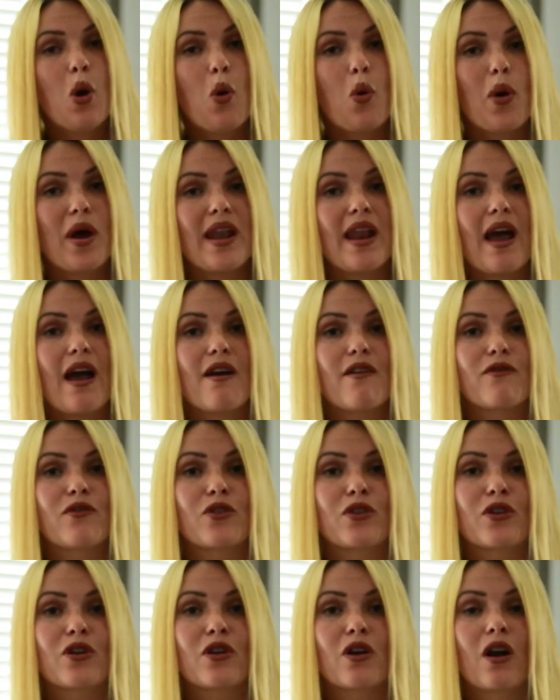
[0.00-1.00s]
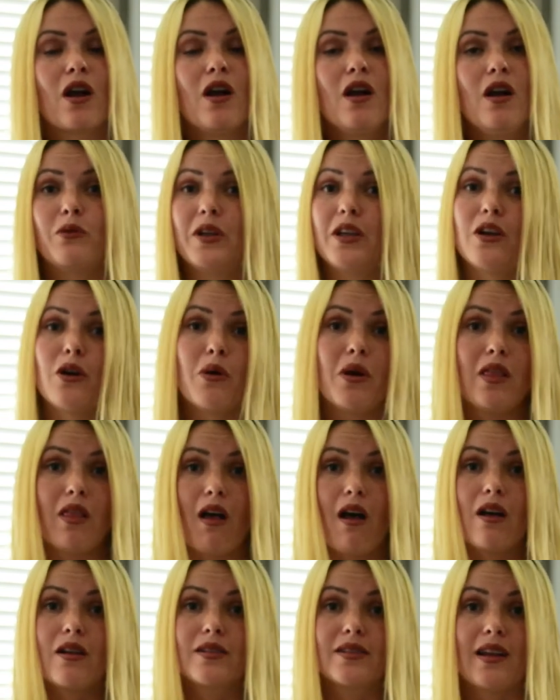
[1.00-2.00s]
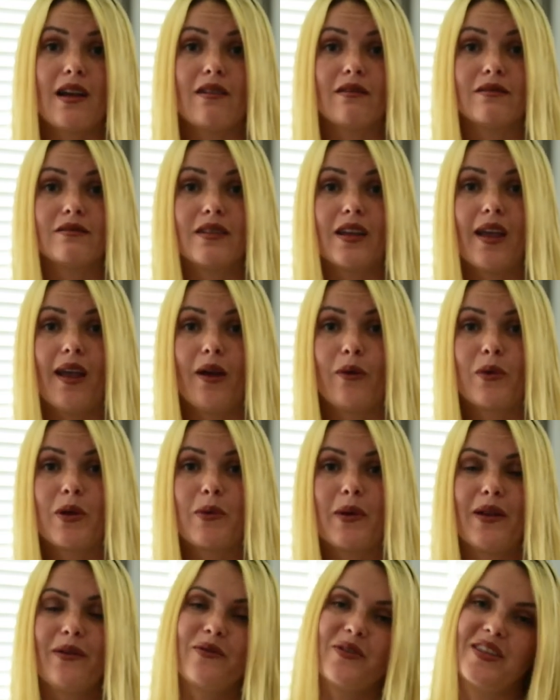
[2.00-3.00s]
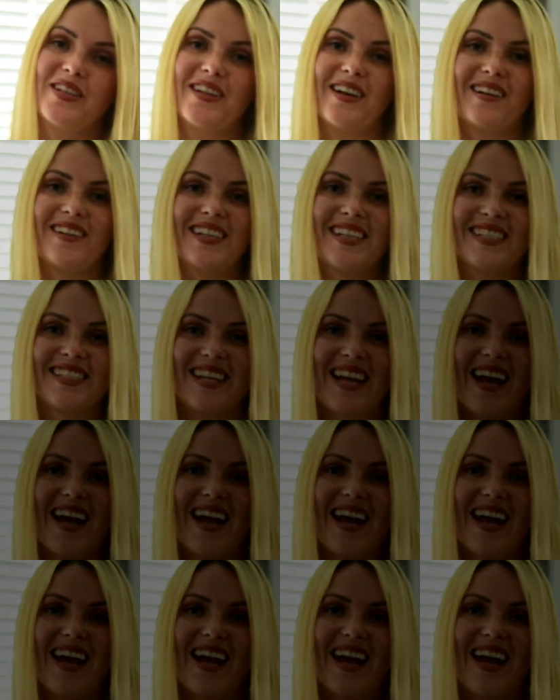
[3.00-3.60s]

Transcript: whenever we go on lockdown and we wait for the ducklings to